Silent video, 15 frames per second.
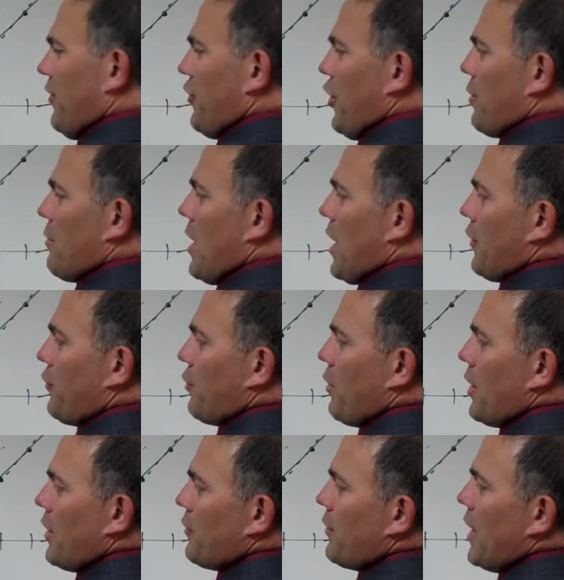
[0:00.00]
0 minus
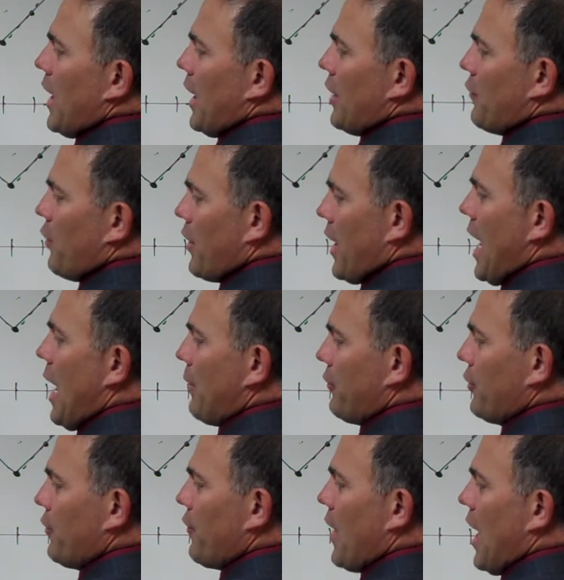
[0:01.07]
1 is -1.
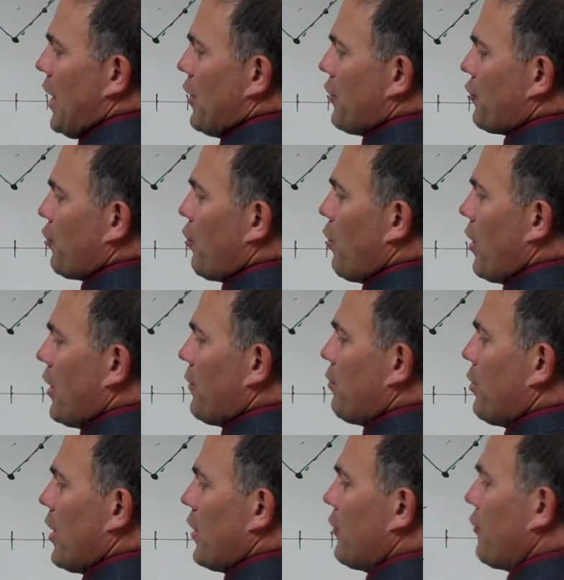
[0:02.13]
Absolute value is 1
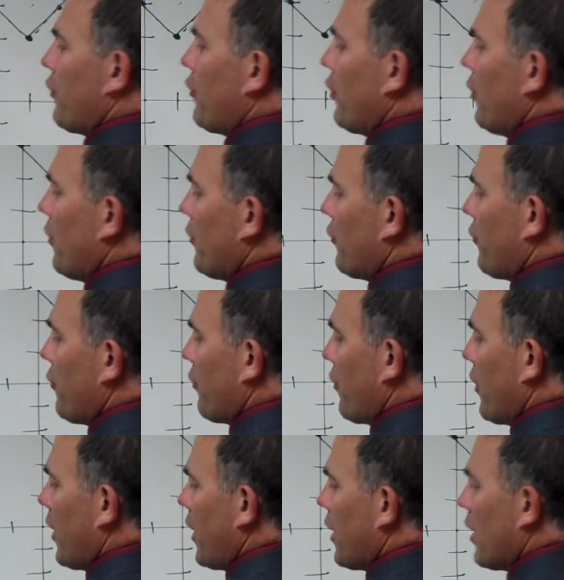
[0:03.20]
plus 2 is
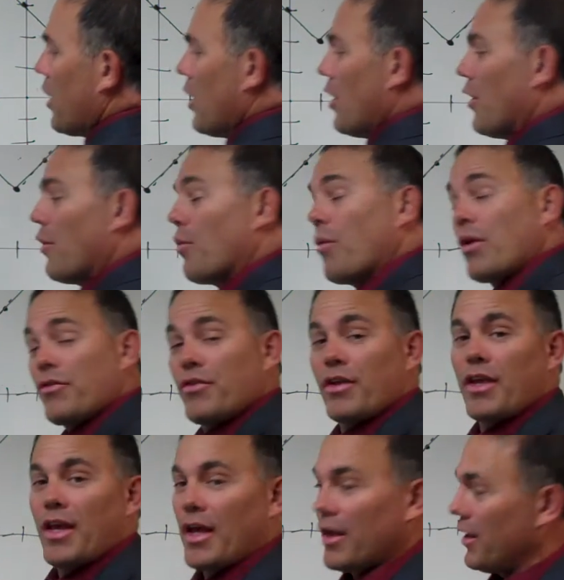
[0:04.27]
3. Once
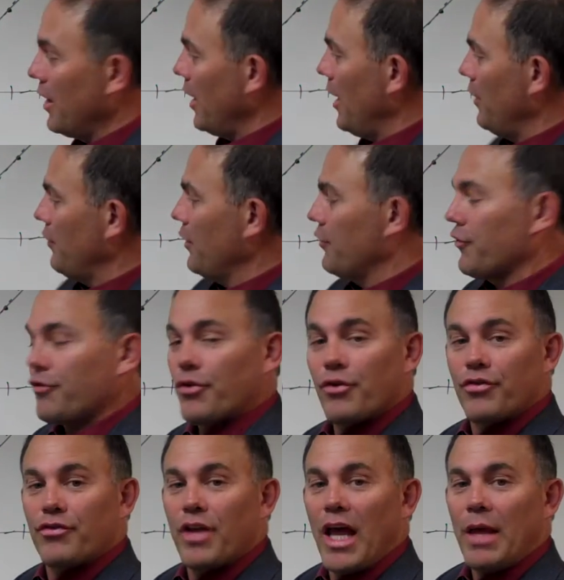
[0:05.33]
again, is this a
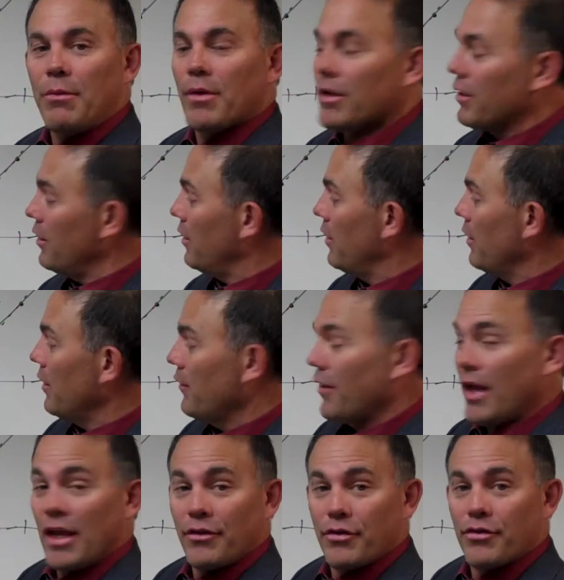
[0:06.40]
true statement?
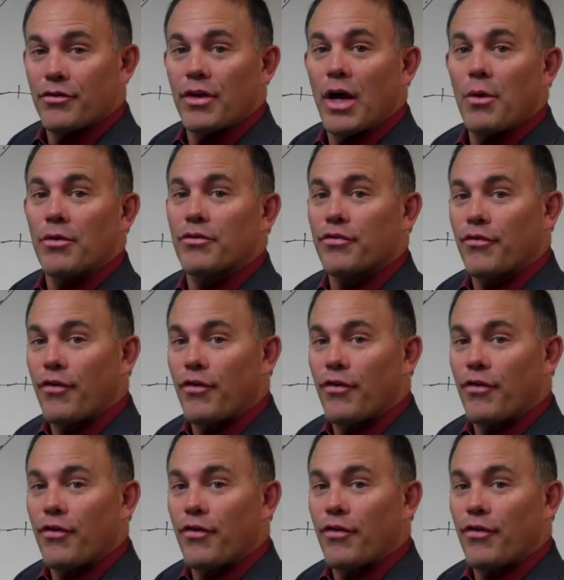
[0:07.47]
The answer is no, it's